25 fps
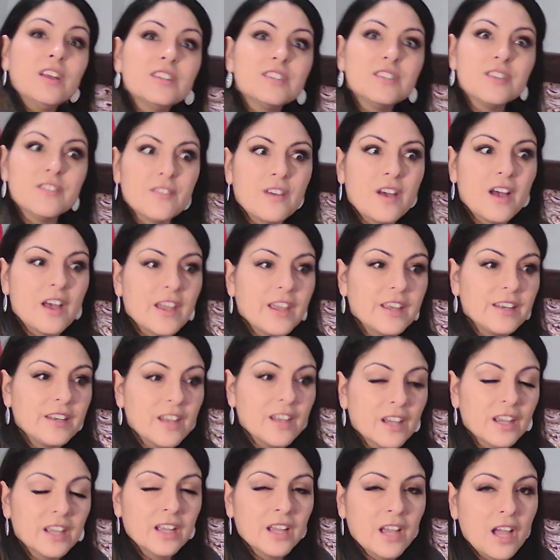
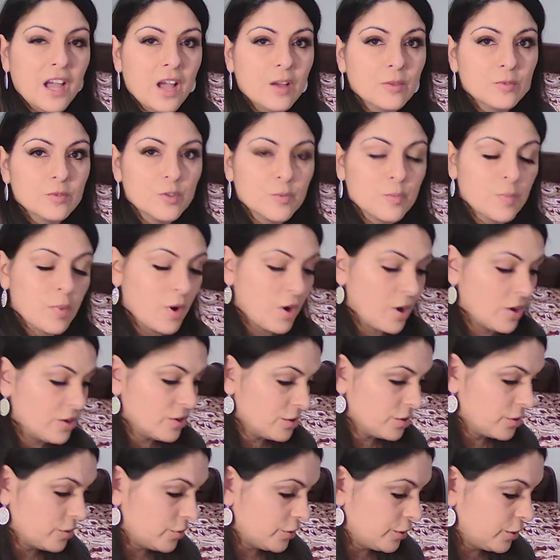divine
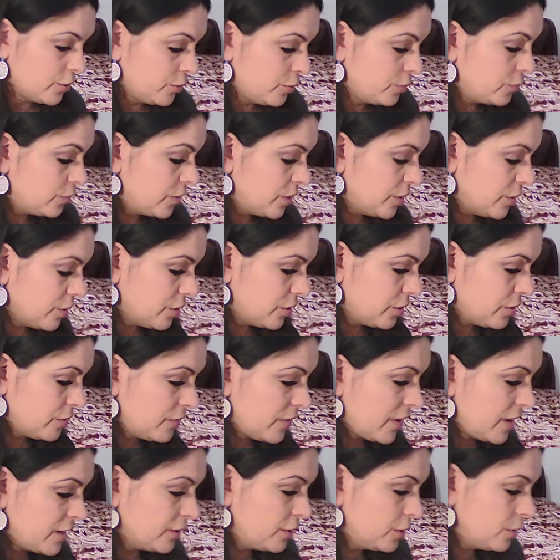counterpartner
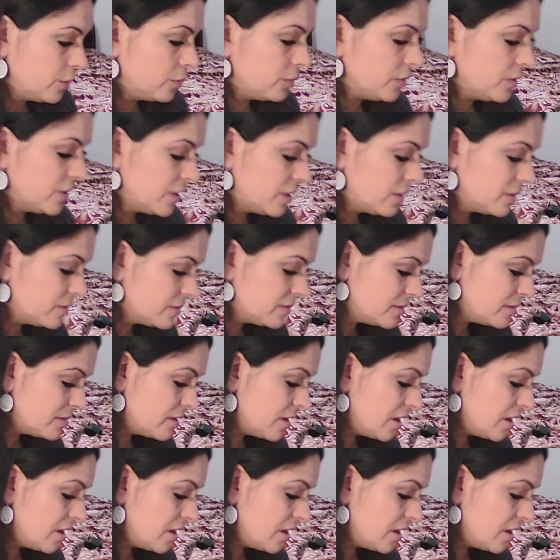divine unions.